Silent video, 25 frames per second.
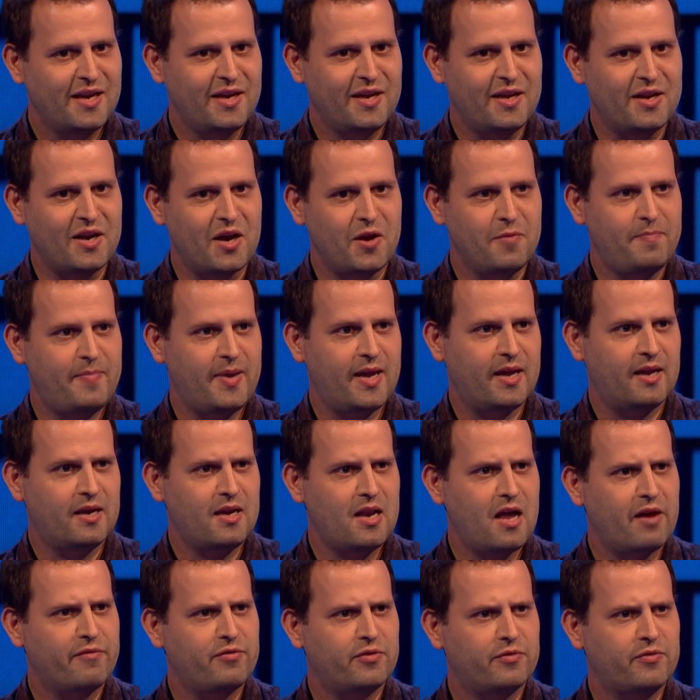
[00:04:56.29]
You know, be it
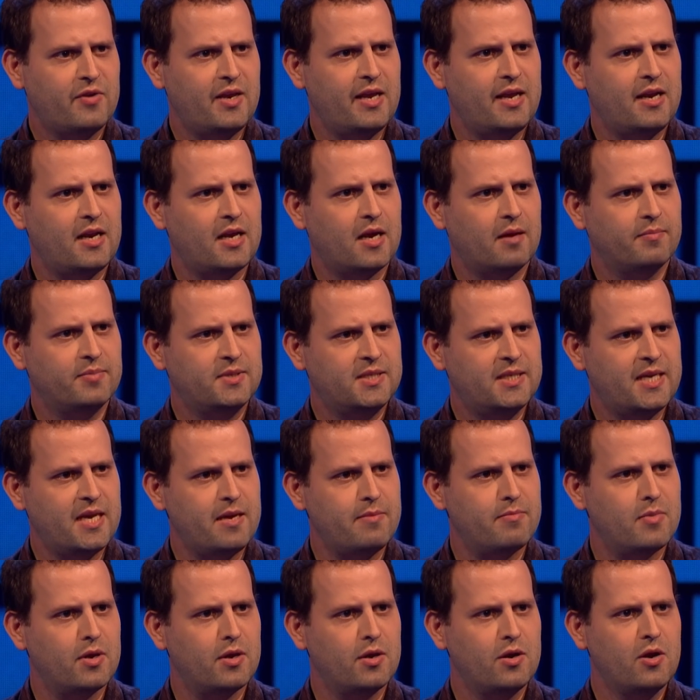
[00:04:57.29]
love of cleaning up
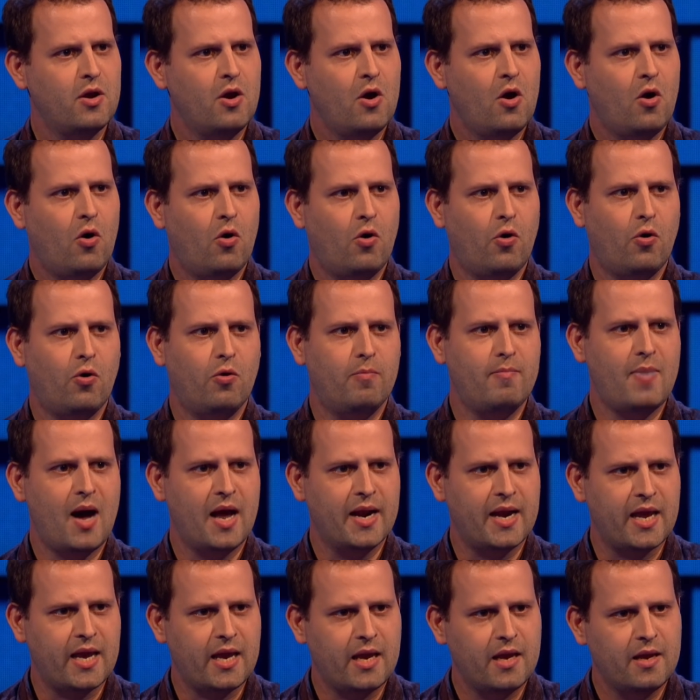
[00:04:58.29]
semen or
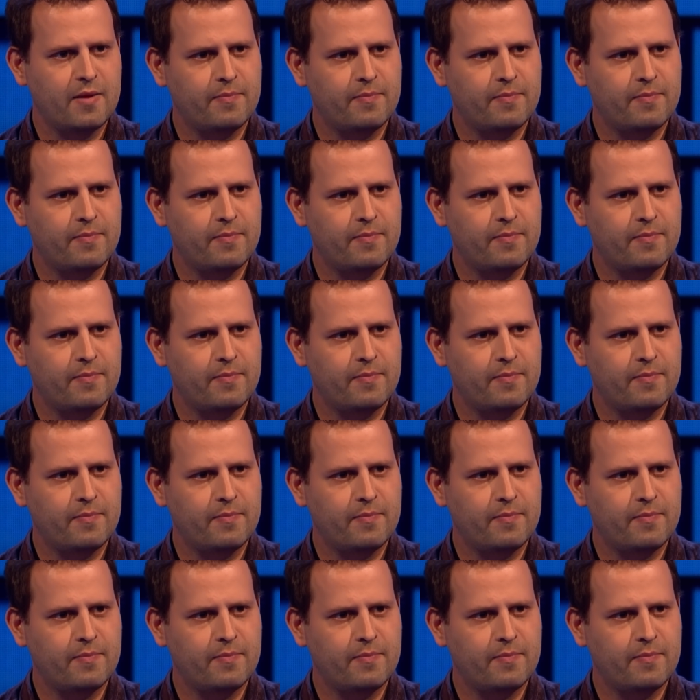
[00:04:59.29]
money.